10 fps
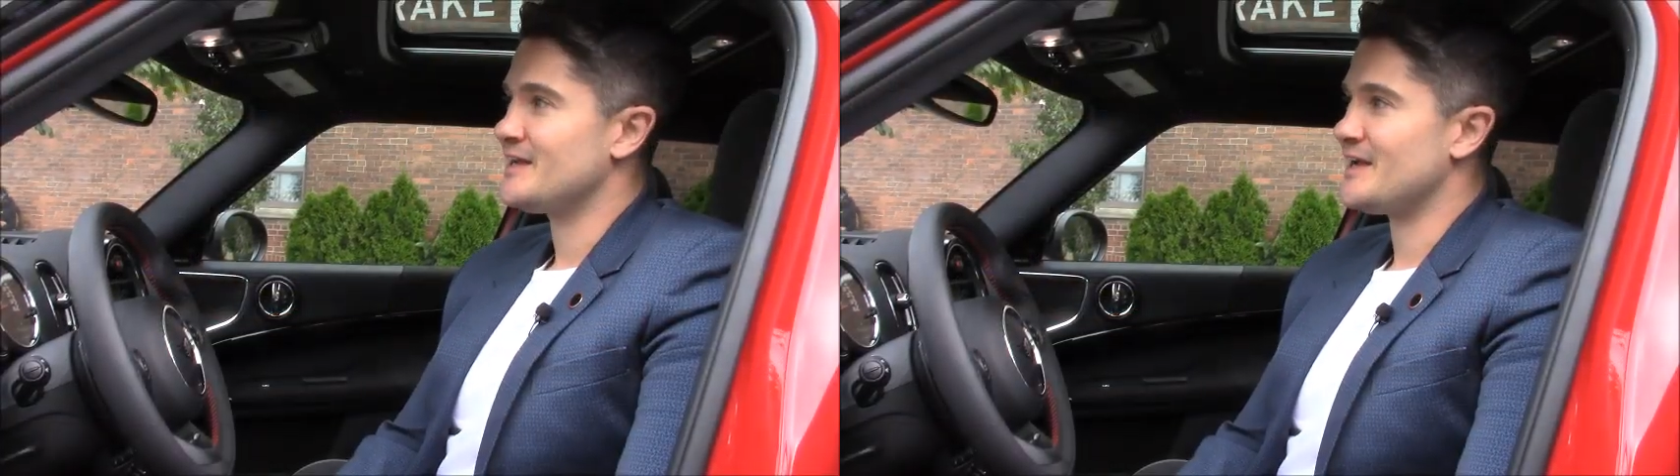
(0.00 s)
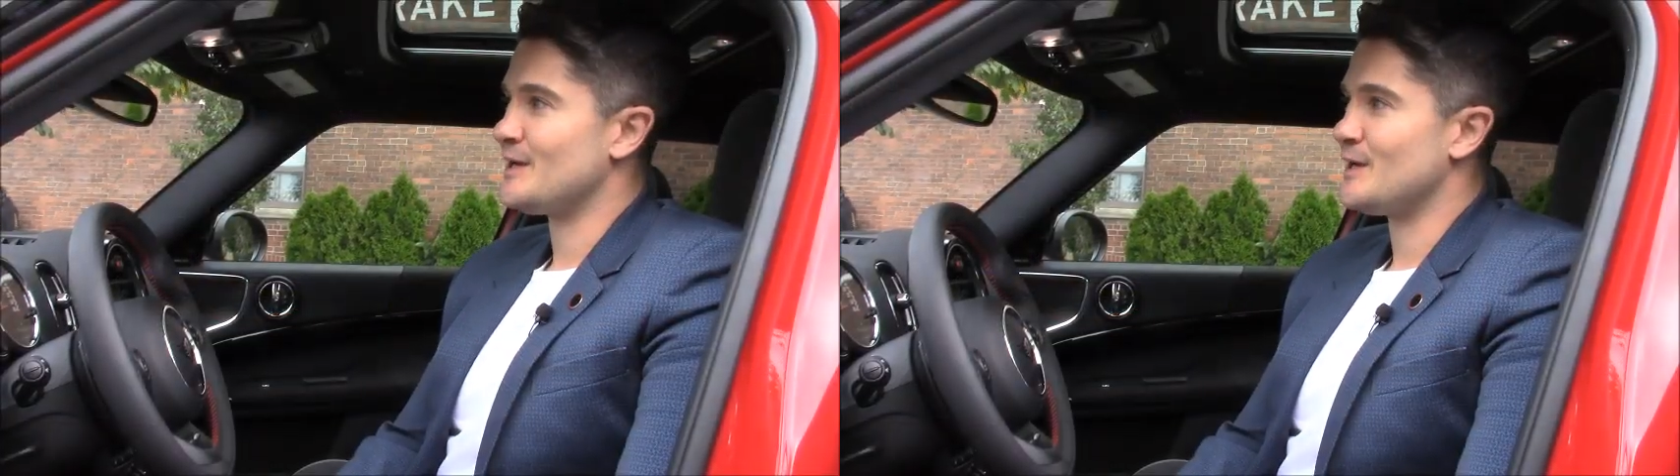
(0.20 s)

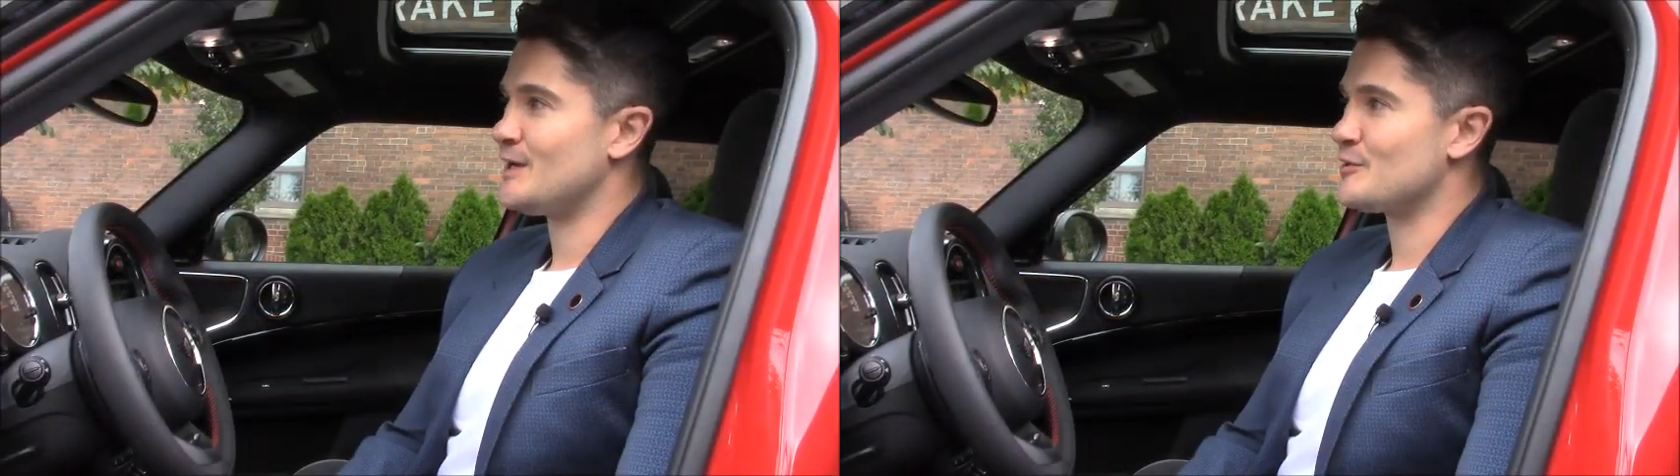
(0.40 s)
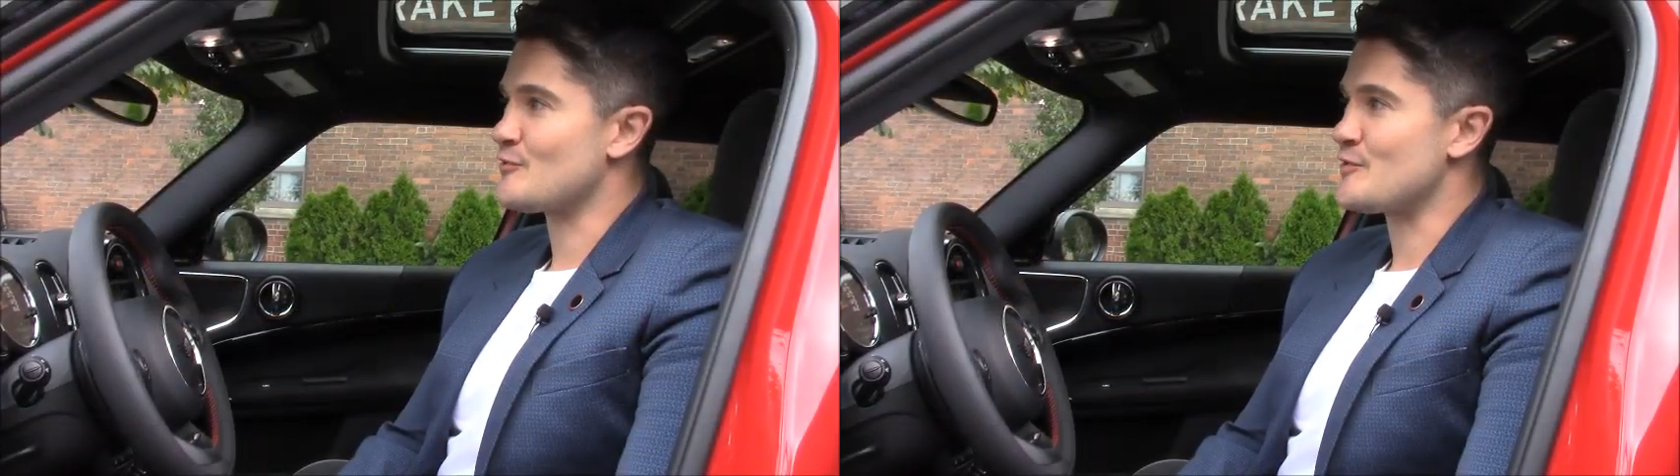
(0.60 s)

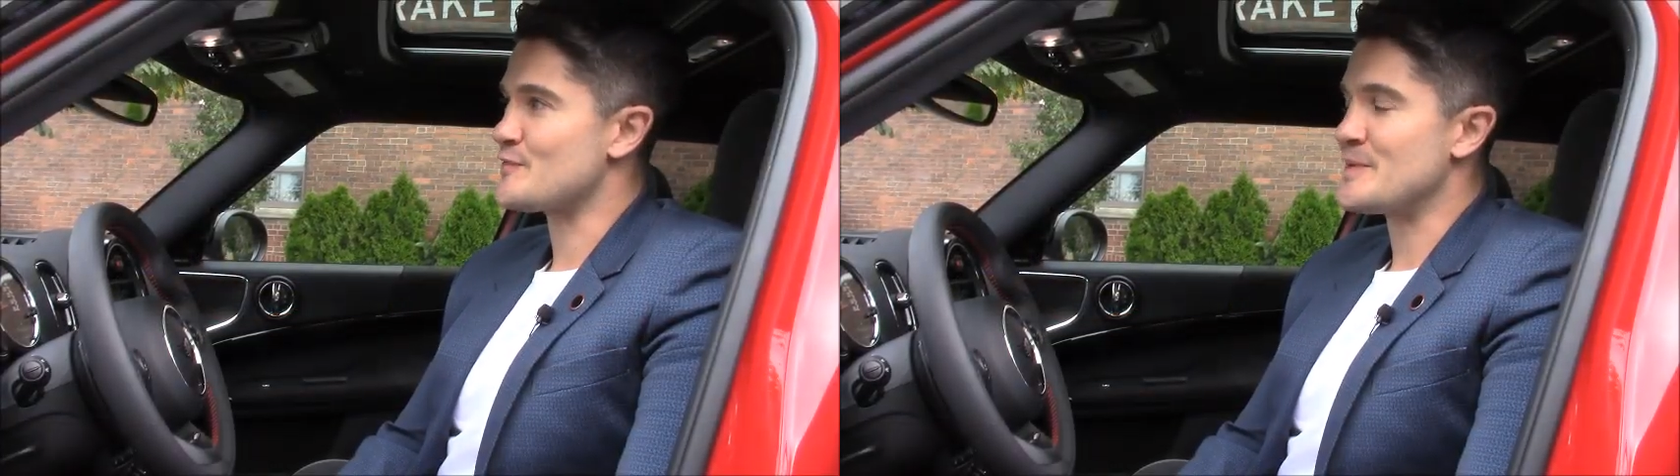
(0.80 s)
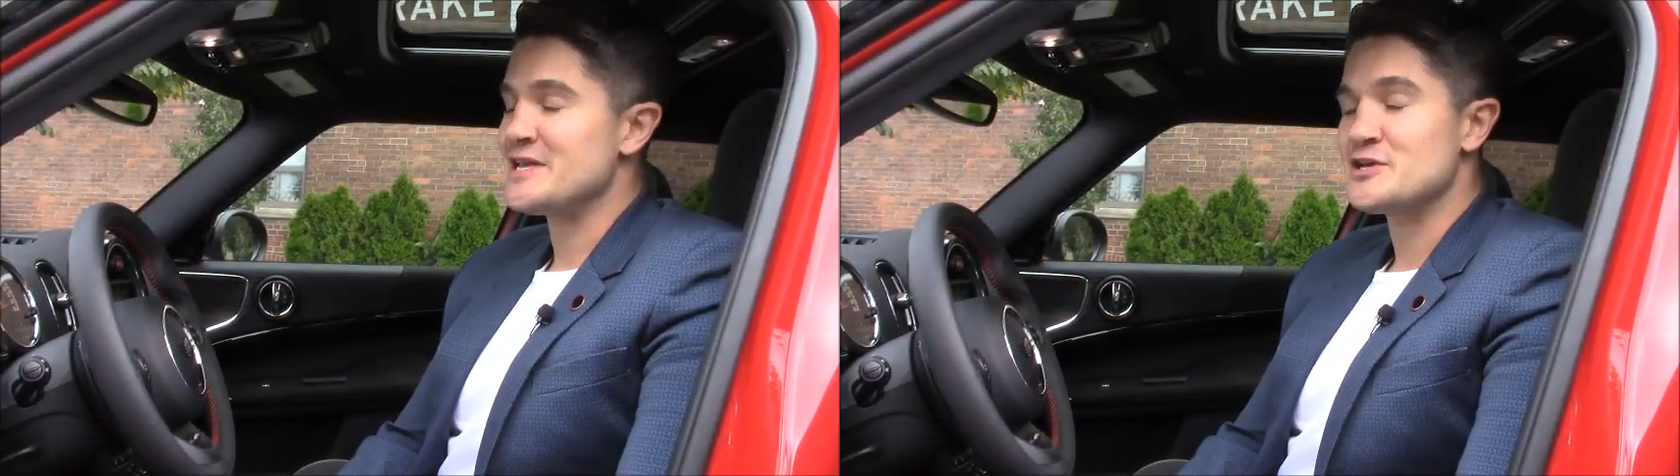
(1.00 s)
a
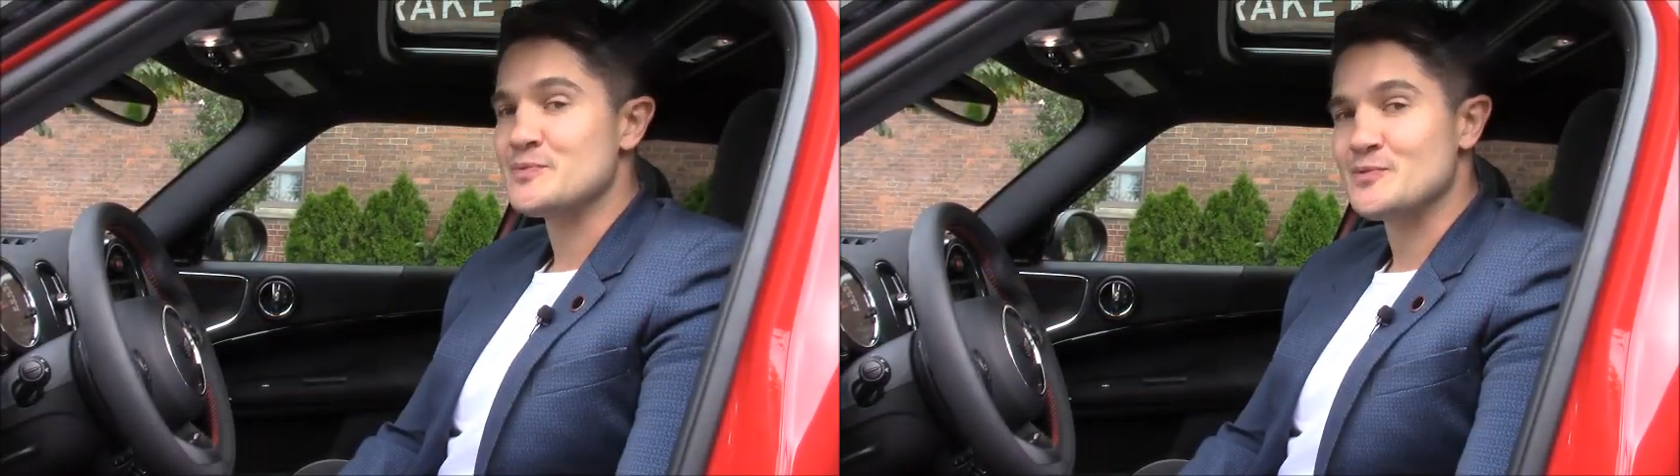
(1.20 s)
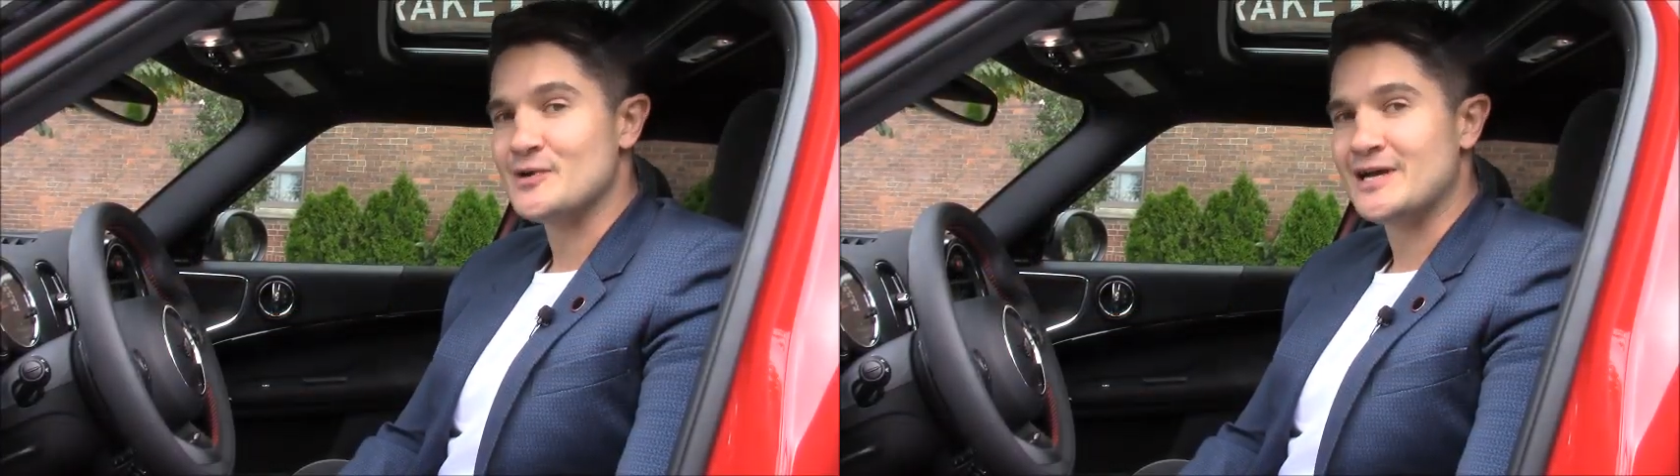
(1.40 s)
Rover Mini
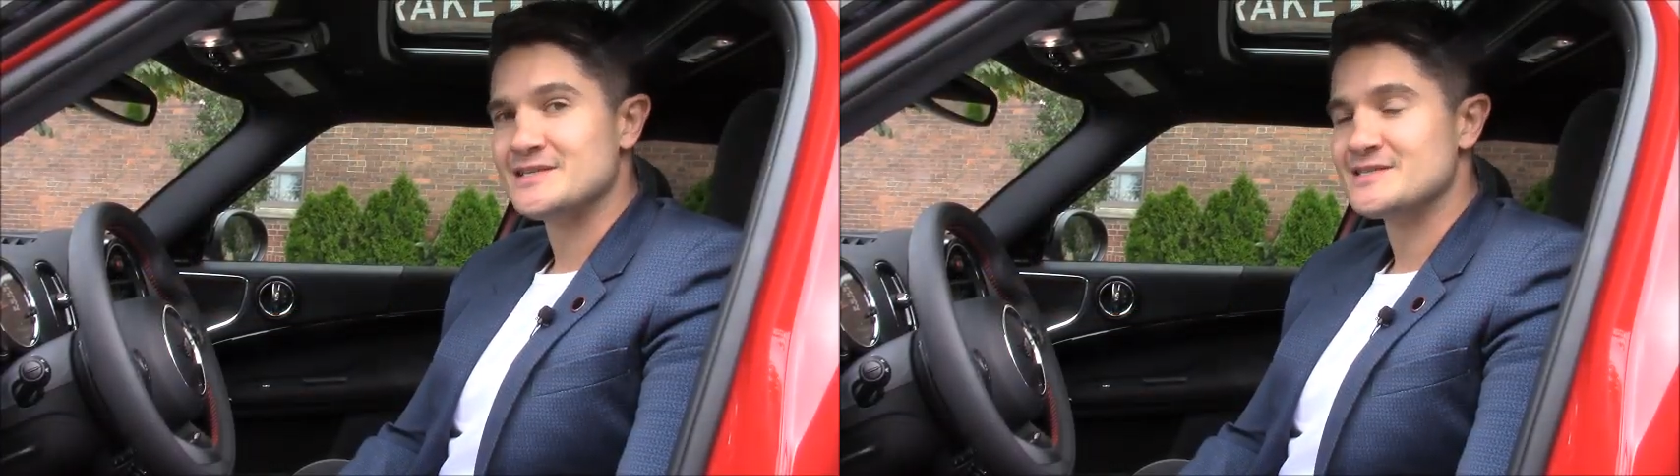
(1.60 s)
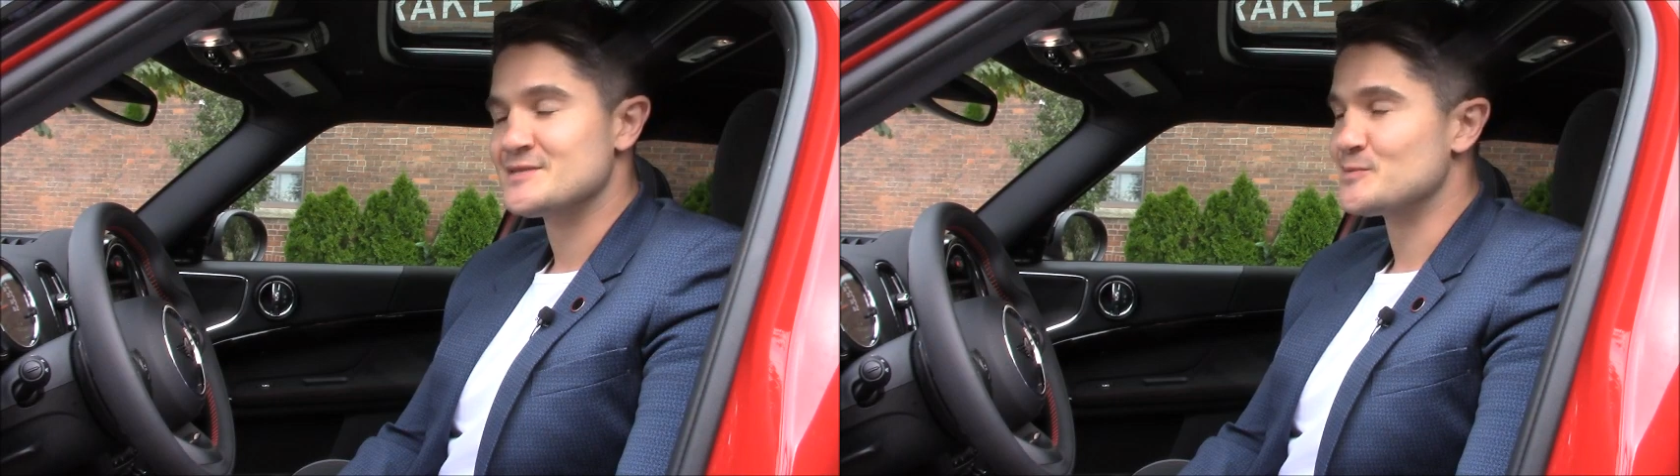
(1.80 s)
Cooper S,